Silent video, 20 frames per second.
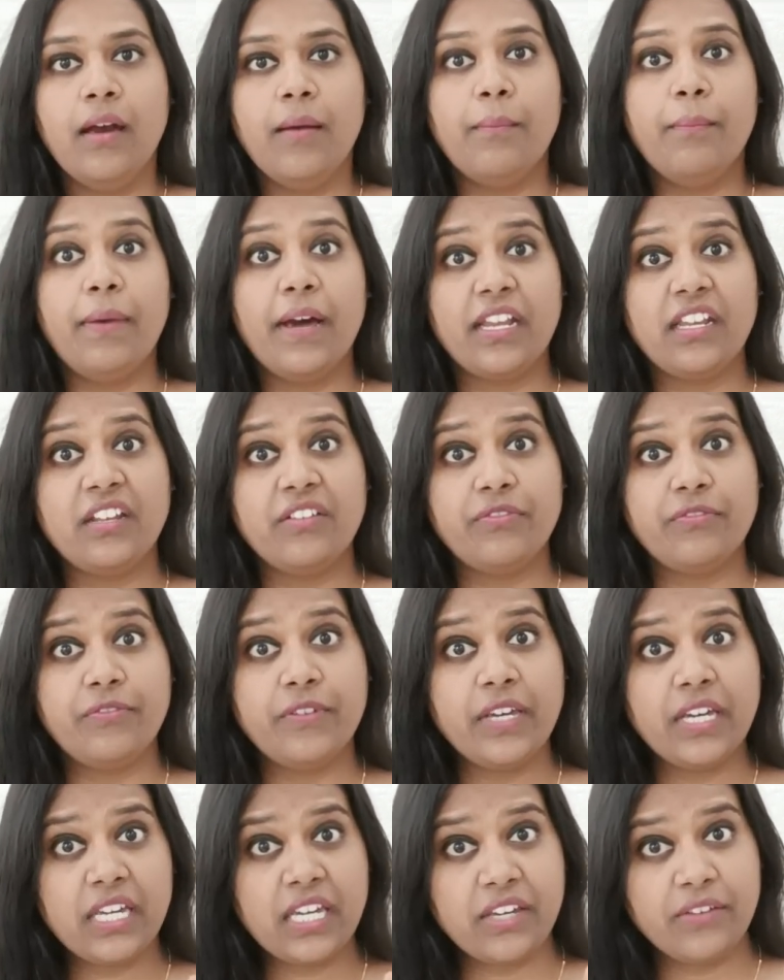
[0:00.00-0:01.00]
But if
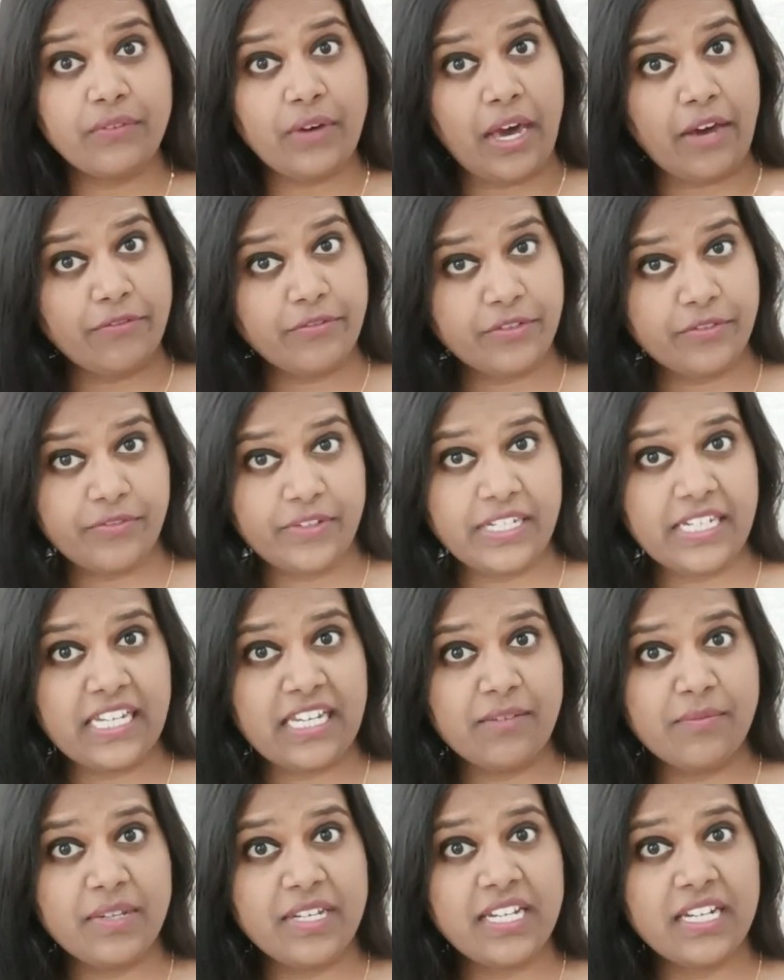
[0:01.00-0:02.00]
we give after feeding
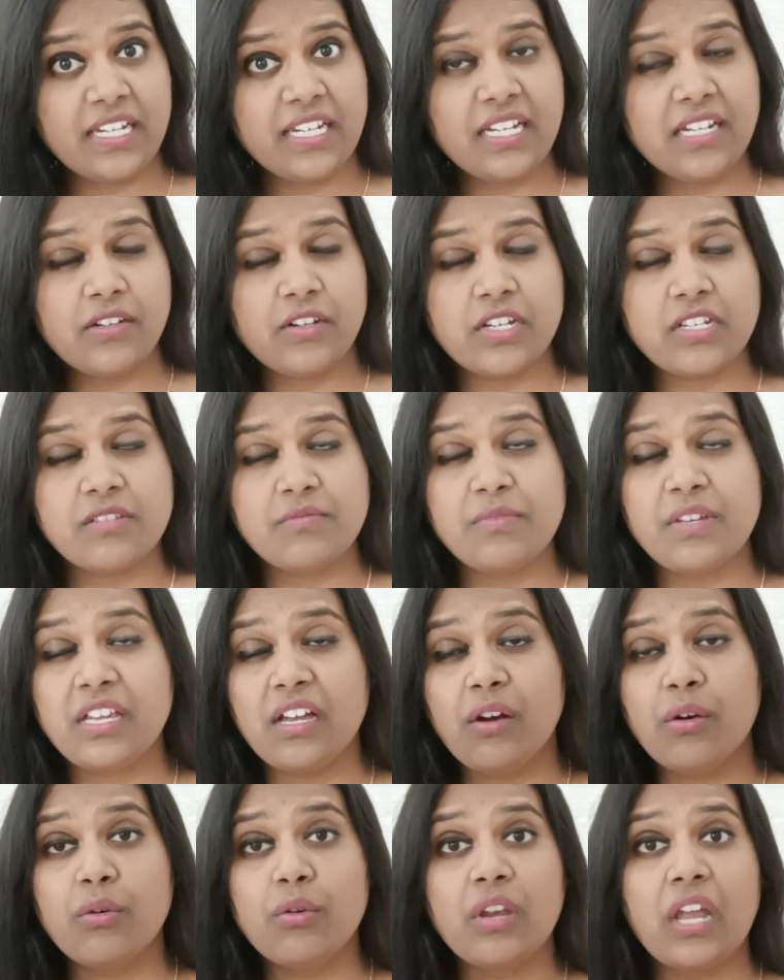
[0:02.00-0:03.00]
immediately, trust me, the
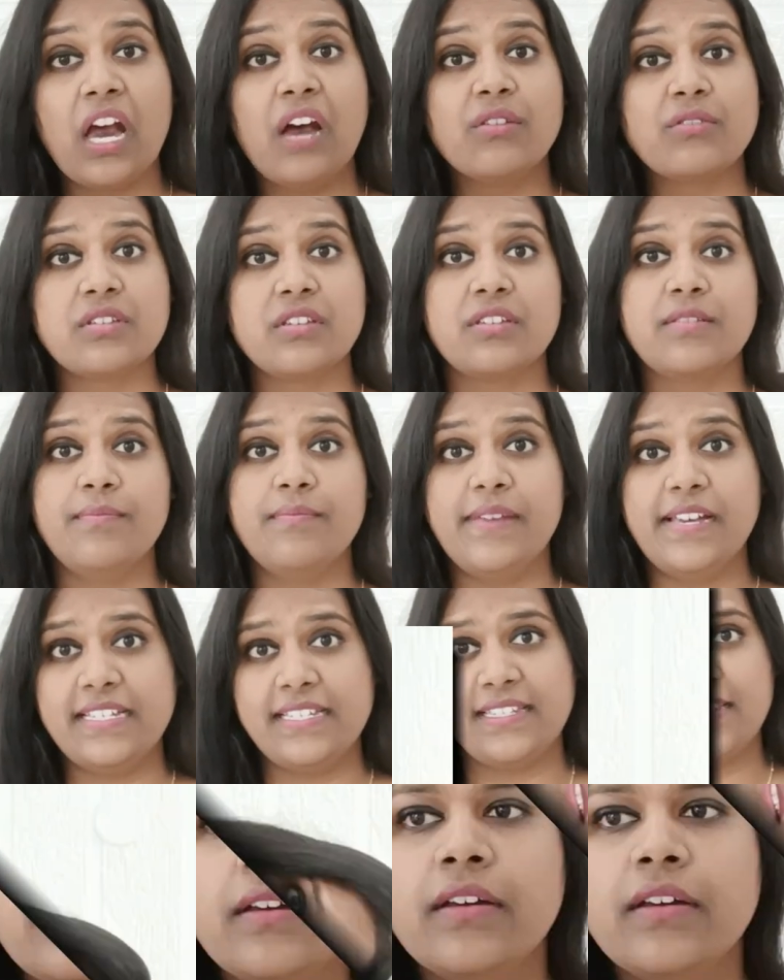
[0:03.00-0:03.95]
whole house is a mess.